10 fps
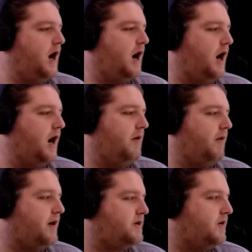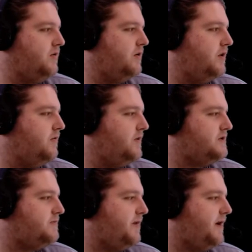Um, I don't know what
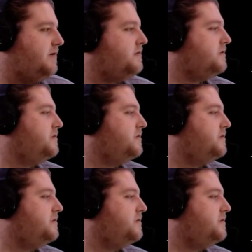it's about.